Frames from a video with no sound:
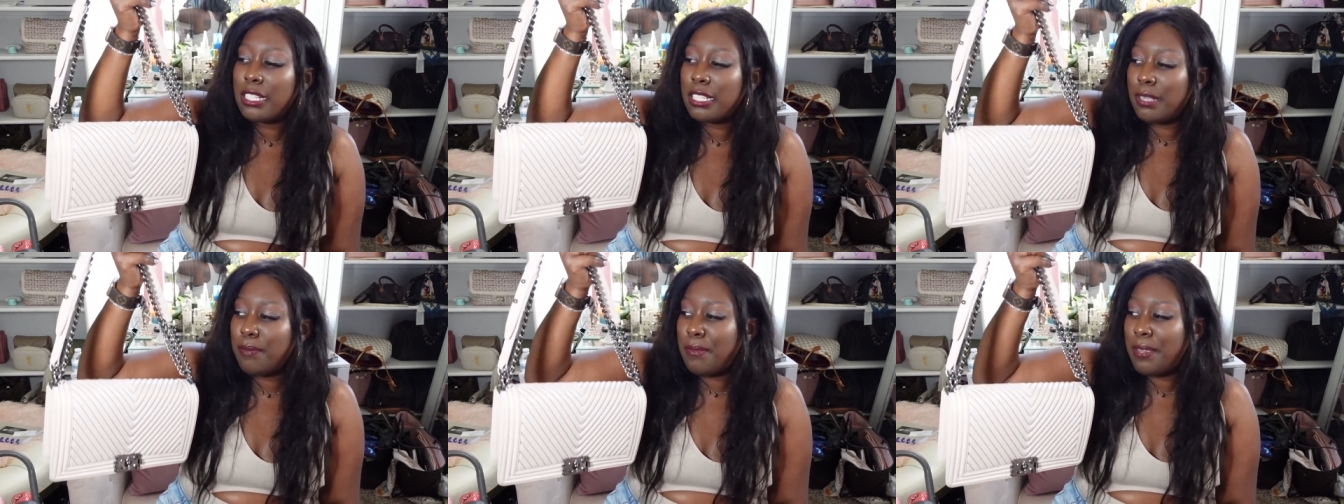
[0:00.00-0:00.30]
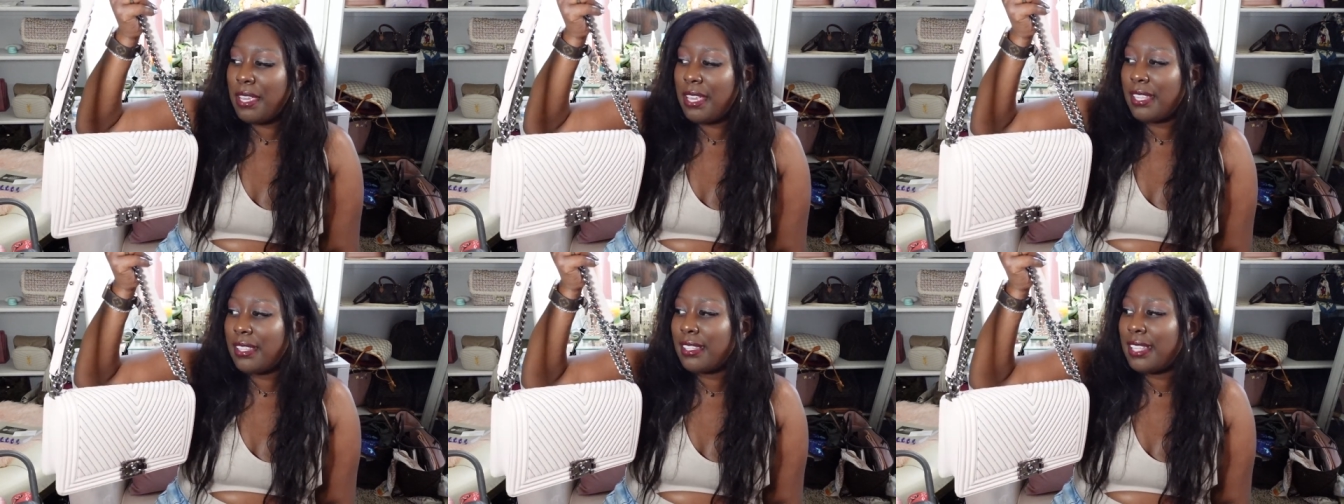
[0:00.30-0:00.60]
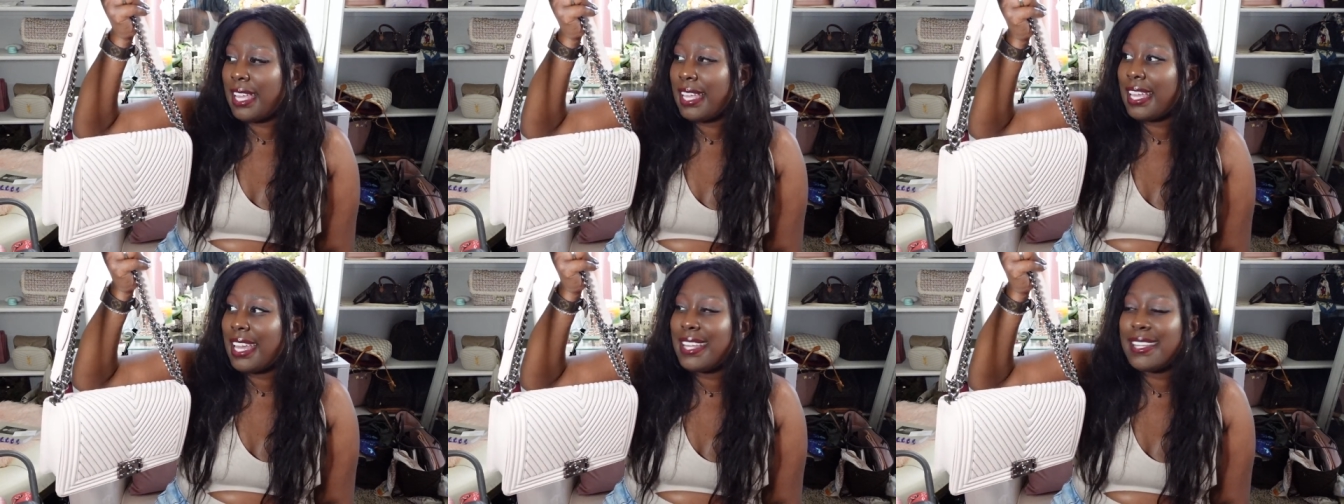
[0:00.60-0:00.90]
to be
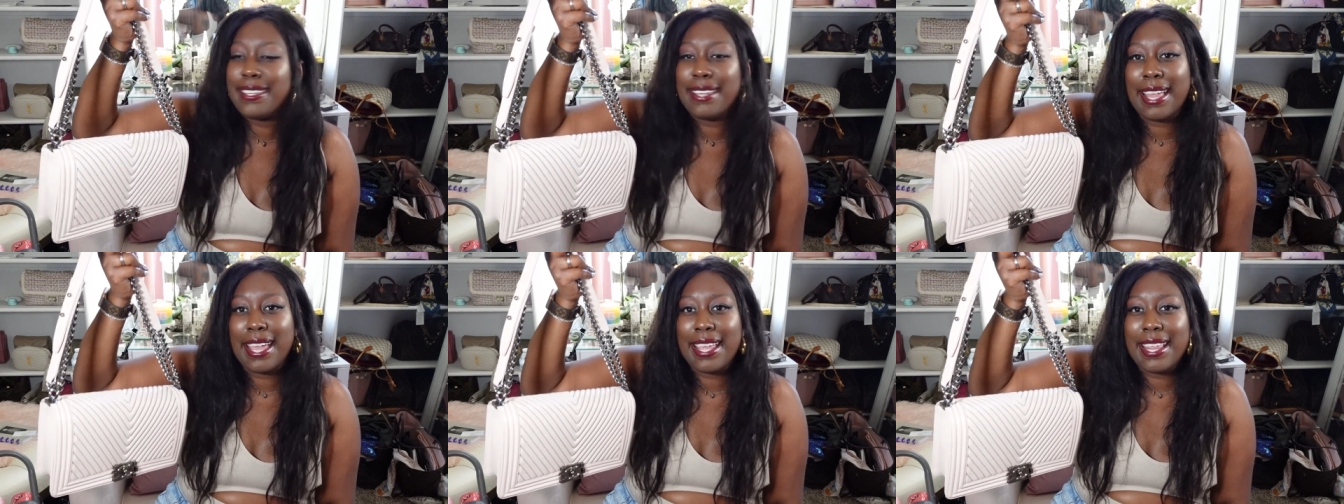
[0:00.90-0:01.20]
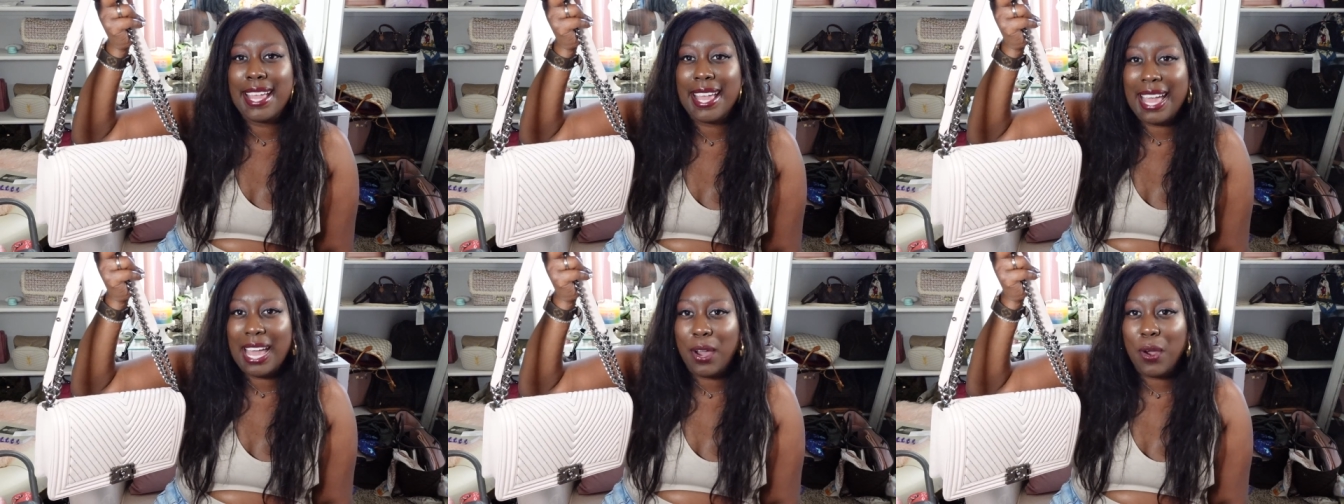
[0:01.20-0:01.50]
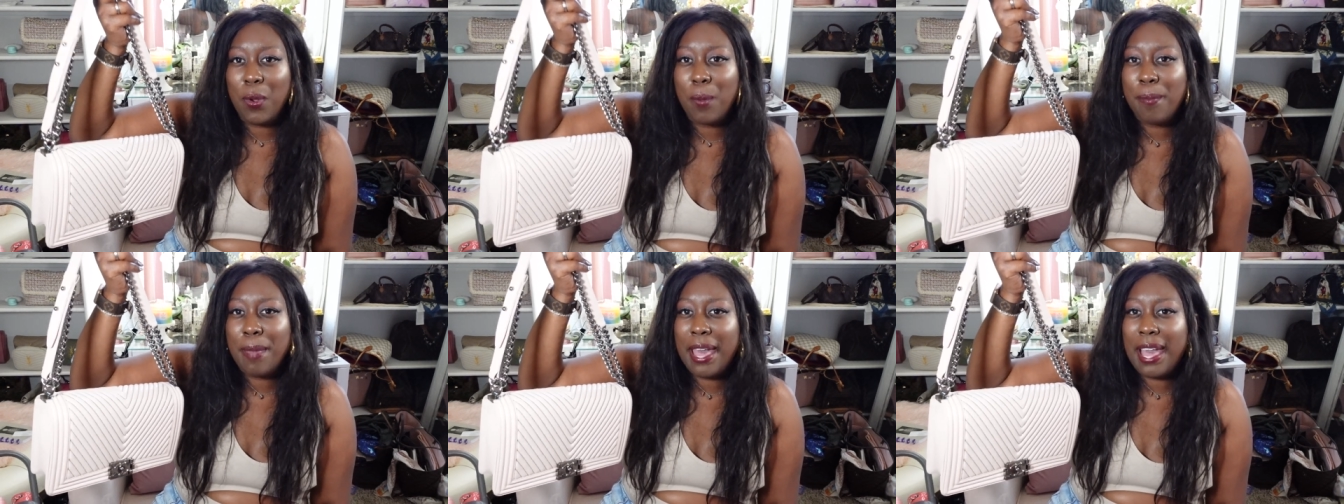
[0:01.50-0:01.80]
like a night
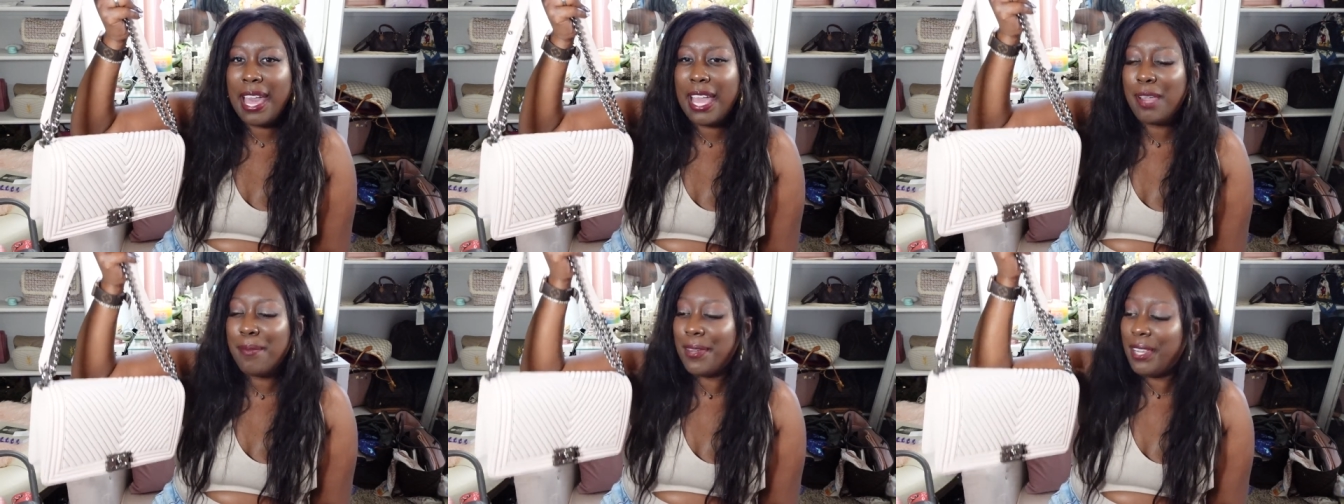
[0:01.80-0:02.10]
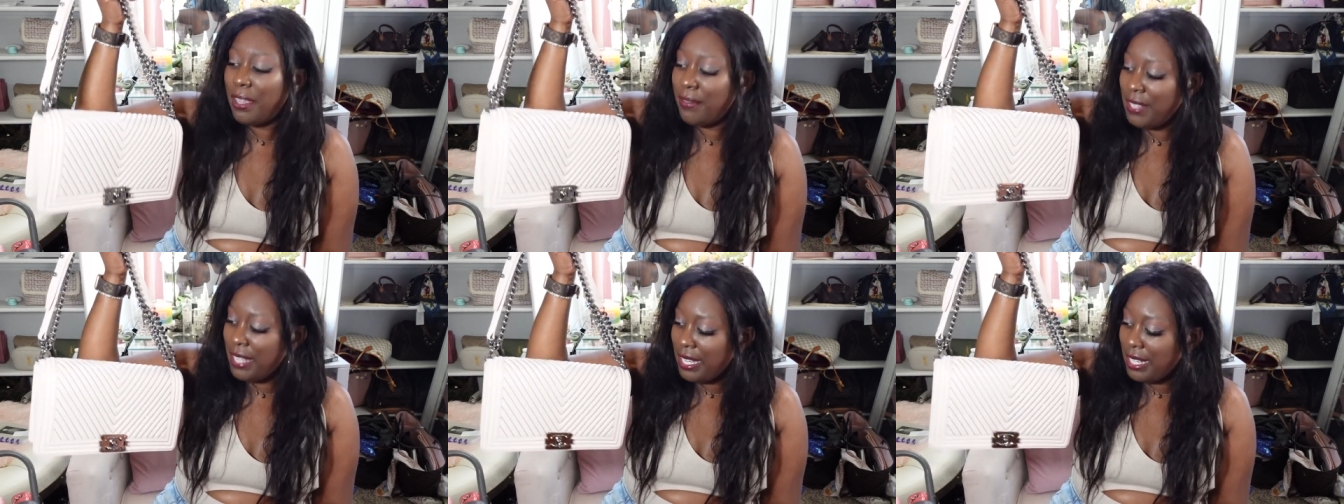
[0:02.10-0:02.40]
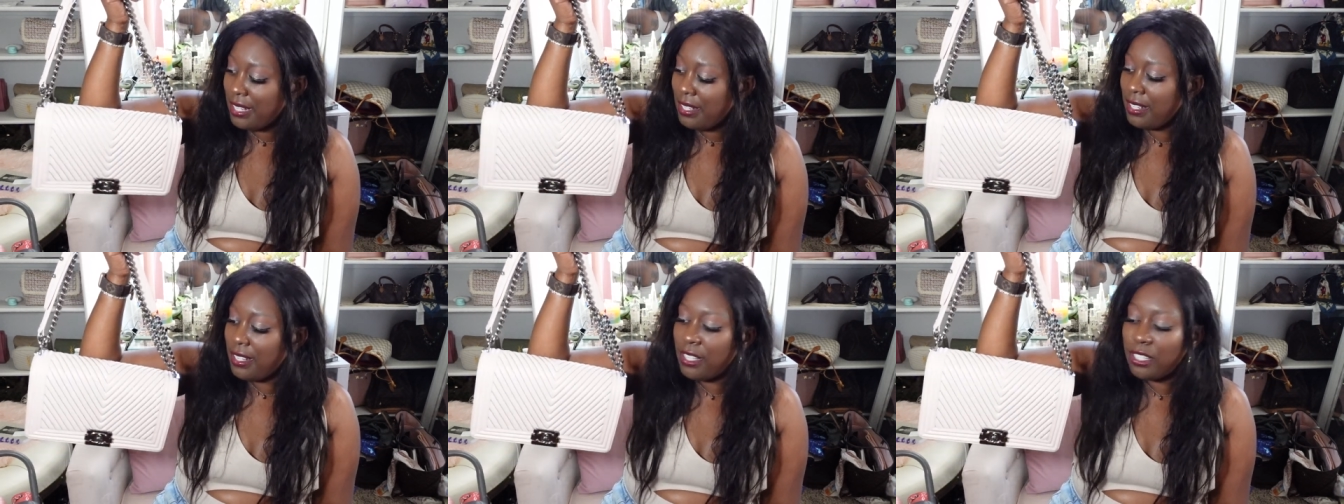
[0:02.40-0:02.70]
out bag, but I've
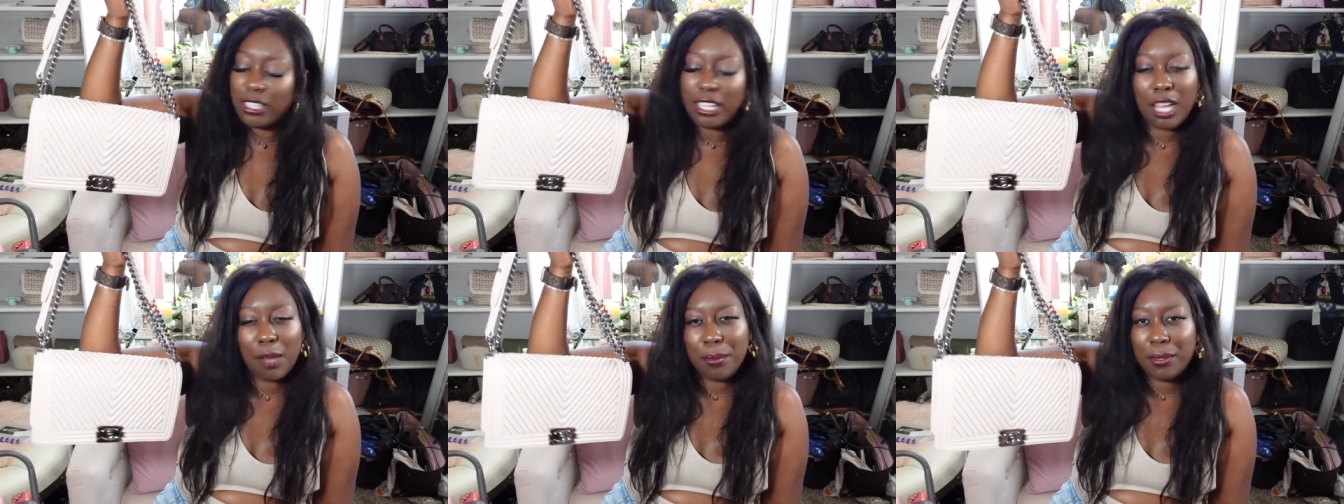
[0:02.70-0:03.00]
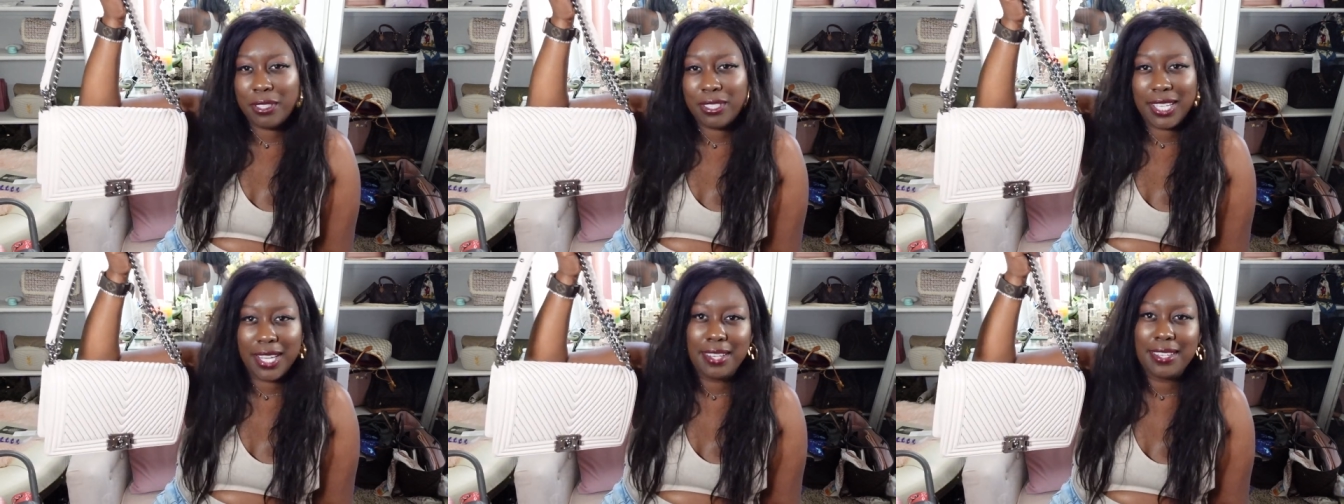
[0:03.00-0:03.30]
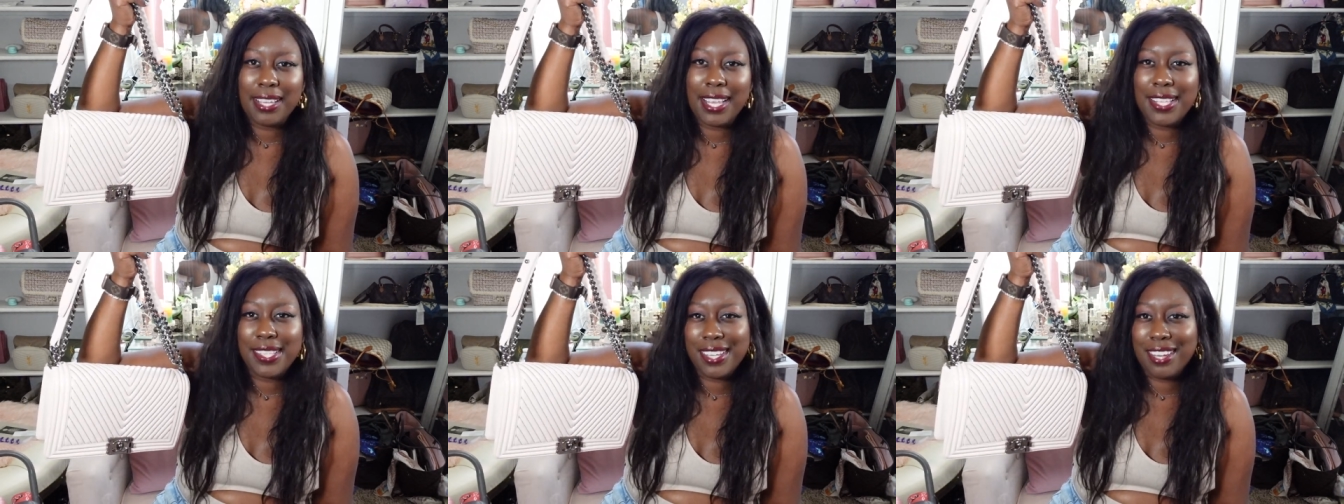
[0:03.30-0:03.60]
taken her on a couple of
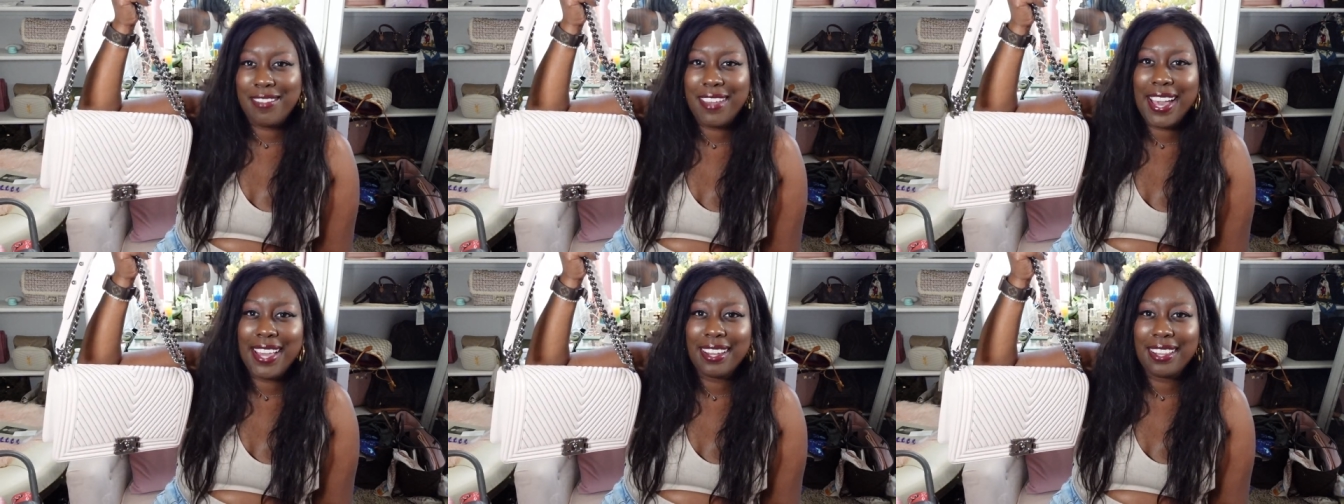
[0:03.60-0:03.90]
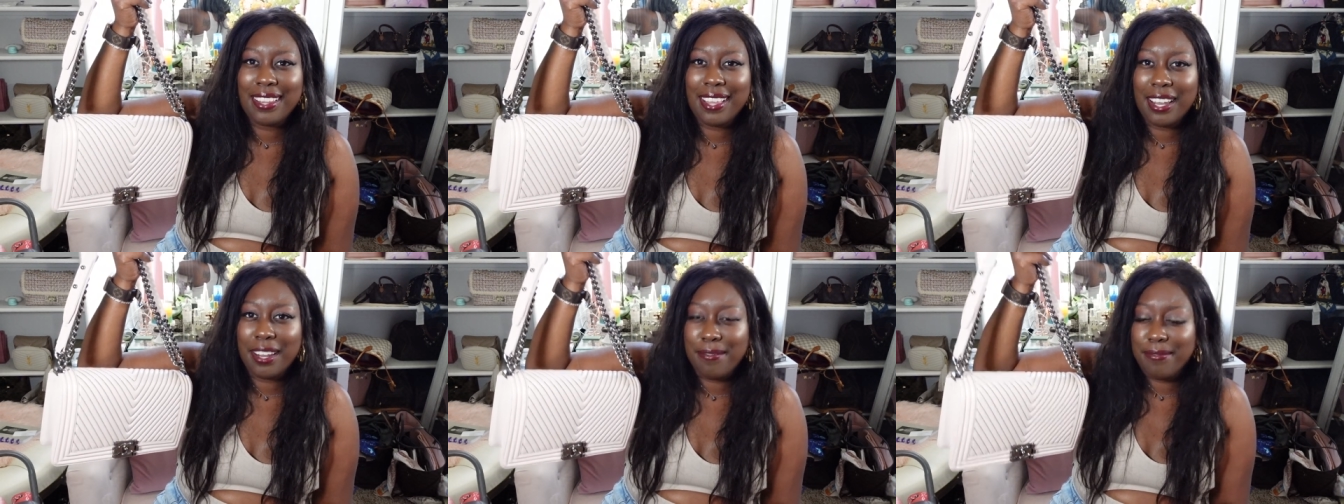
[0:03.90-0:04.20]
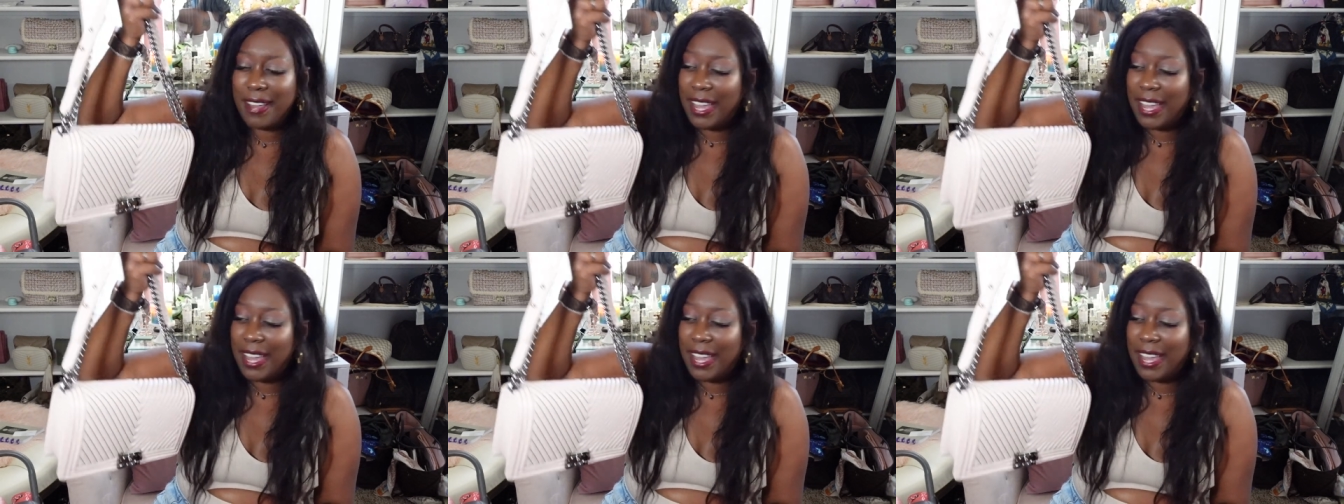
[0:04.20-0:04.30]
date nights and I've had a lot of